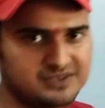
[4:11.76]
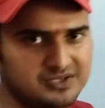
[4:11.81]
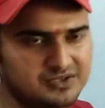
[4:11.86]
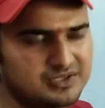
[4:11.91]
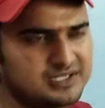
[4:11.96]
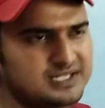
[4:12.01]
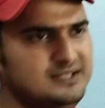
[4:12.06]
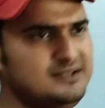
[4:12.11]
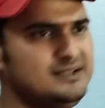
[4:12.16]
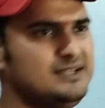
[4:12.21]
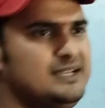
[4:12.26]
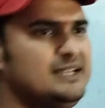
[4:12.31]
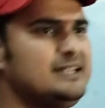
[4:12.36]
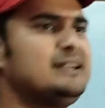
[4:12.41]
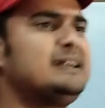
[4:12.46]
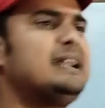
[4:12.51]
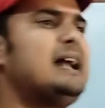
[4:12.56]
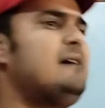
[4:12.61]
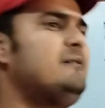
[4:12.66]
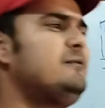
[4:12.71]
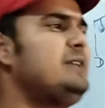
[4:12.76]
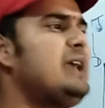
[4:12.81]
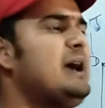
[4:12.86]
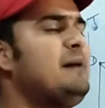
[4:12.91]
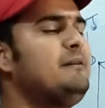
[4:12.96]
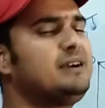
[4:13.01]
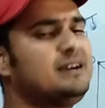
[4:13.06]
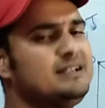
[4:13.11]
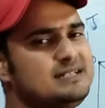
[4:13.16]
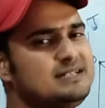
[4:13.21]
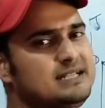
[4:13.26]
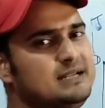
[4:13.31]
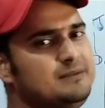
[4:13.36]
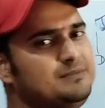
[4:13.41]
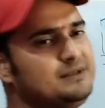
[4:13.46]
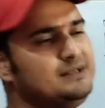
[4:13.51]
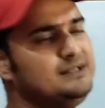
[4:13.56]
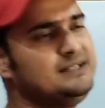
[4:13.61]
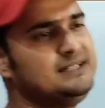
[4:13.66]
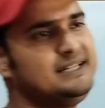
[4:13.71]
theory. In graph we have a
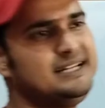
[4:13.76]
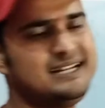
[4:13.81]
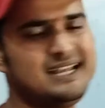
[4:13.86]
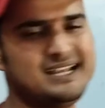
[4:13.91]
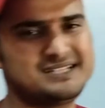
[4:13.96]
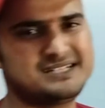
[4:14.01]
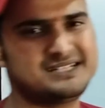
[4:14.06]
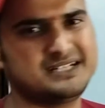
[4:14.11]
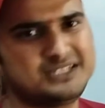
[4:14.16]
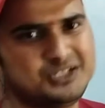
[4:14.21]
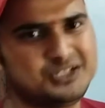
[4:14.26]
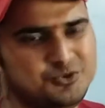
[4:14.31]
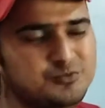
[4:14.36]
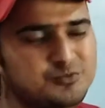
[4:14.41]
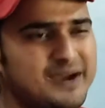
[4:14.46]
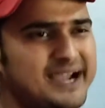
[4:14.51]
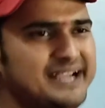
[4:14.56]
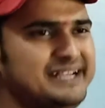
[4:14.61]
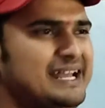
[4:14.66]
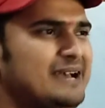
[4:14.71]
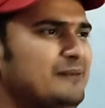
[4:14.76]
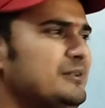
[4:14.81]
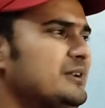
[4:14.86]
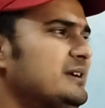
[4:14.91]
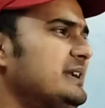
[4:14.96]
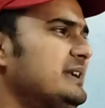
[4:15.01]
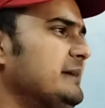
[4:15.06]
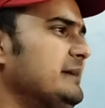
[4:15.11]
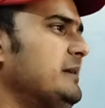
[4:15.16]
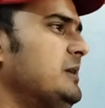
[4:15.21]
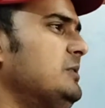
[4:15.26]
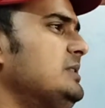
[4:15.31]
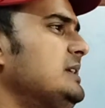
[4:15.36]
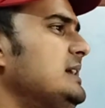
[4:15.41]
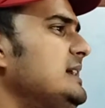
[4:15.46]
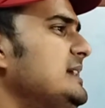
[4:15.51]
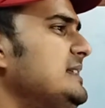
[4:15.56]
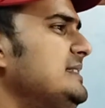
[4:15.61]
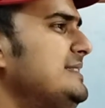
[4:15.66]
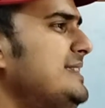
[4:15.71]
concept, in data structure we might have learned about.
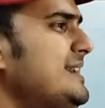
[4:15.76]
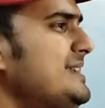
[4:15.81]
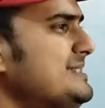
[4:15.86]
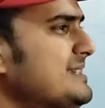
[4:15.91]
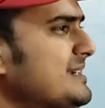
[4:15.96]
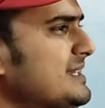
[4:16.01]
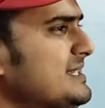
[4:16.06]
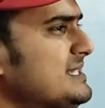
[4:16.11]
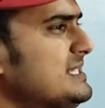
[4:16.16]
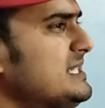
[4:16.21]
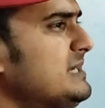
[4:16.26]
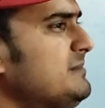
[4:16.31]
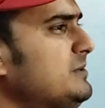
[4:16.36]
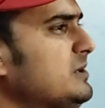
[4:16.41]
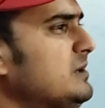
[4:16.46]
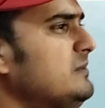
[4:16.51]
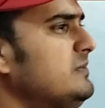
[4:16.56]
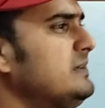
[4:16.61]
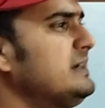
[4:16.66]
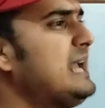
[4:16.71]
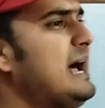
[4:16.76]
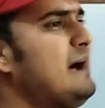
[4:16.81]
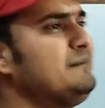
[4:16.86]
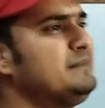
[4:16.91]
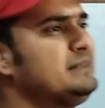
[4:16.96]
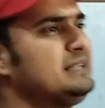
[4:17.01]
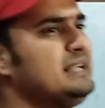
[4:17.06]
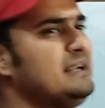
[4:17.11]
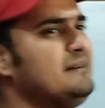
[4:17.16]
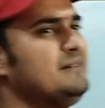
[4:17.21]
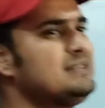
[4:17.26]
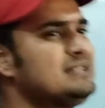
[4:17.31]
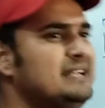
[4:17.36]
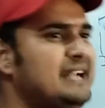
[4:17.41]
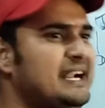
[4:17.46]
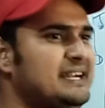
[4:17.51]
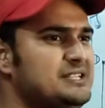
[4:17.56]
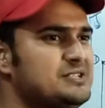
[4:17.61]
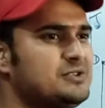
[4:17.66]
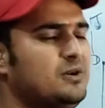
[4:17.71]
There is a concept of graph traversal
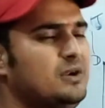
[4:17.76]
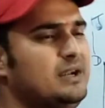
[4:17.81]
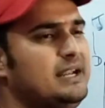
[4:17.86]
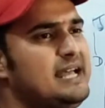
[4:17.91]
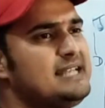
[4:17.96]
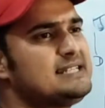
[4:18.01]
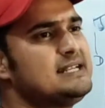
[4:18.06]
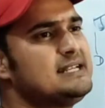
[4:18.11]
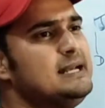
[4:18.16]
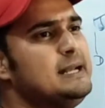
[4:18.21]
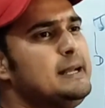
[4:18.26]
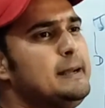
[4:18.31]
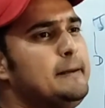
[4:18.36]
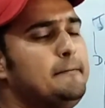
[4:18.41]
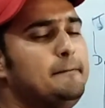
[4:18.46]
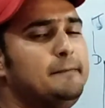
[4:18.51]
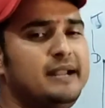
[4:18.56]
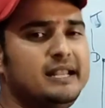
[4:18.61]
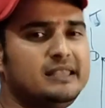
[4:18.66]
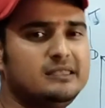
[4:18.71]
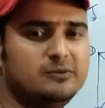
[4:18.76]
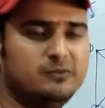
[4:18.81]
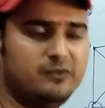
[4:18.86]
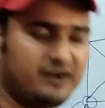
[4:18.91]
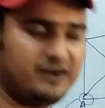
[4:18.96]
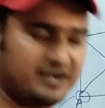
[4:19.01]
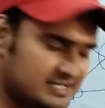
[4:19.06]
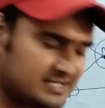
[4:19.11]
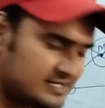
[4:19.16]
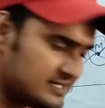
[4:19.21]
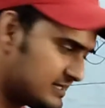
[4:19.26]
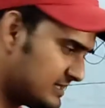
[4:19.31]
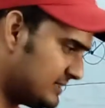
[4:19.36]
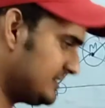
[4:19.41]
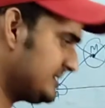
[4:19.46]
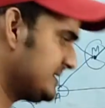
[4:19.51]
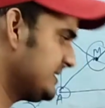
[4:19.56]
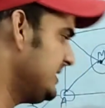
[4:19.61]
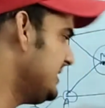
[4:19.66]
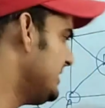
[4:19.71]
that is called as breadth first
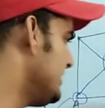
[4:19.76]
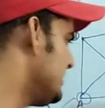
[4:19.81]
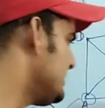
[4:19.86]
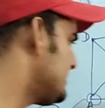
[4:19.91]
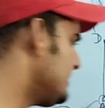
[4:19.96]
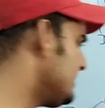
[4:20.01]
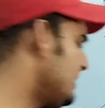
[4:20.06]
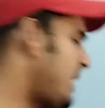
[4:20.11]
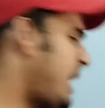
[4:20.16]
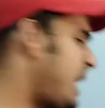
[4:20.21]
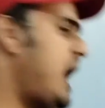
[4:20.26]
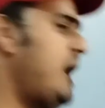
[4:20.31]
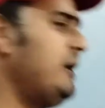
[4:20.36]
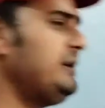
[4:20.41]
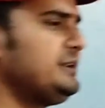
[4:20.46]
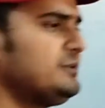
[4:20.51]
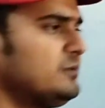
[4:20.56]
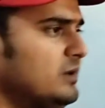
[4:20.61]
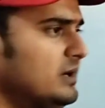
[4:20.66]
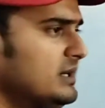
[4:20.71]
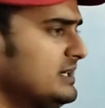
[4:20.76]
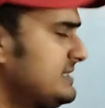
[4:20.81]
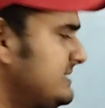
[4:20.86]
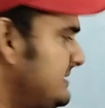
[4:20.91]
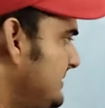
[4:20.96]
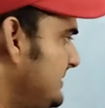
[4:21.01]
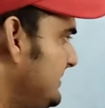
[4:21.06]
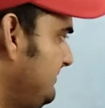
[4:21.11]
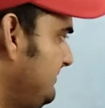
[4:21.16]
search. So how it works,